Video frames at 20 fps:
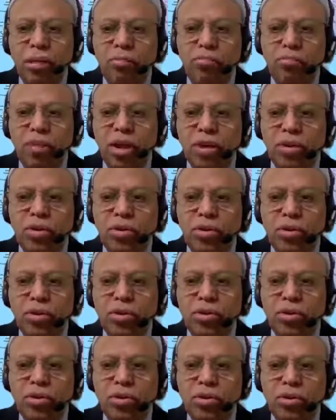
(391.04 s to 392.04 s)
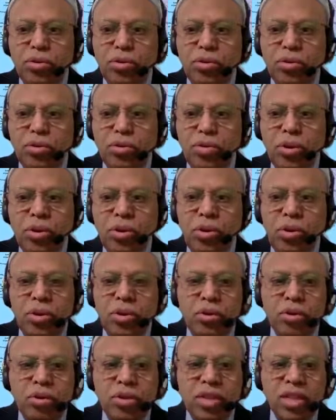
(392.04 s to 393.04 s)
Make sure to
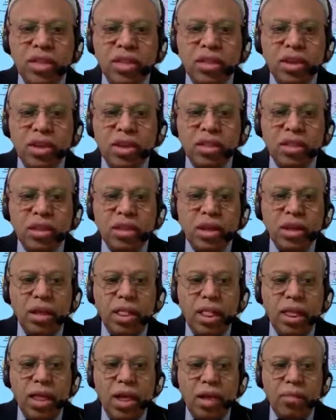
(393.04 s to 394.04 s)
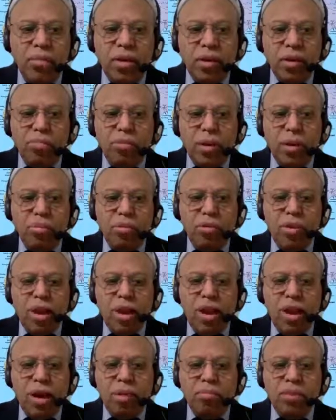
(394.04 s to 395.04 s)
do justice among people
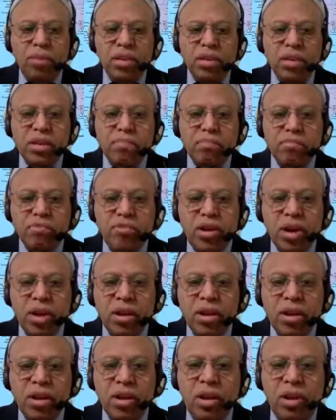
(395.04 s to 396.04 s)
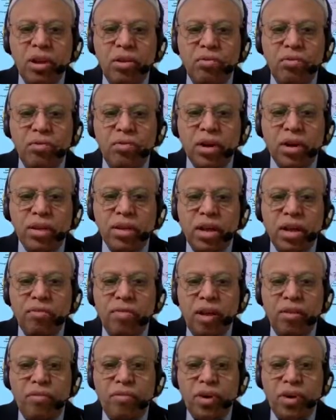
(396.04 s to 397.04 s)
and must work for the
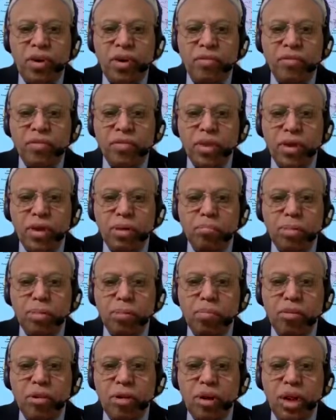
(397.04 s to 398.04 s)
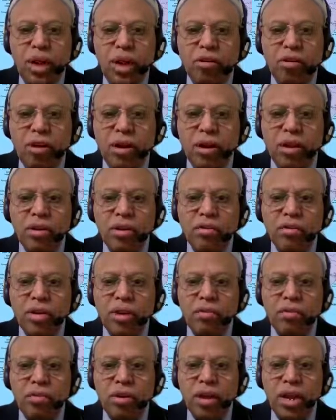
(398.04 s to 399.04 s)
welfare of the people according to the
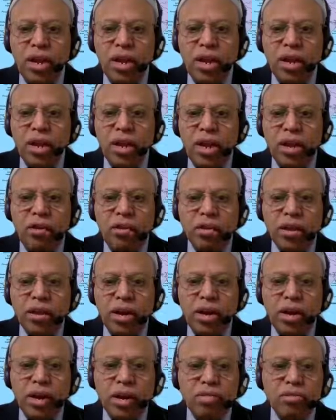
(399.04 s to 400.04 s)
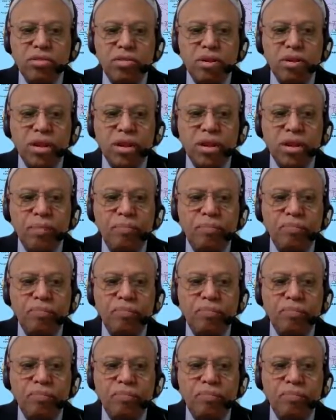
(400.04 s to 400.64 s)
Quran and authentic Sunnah.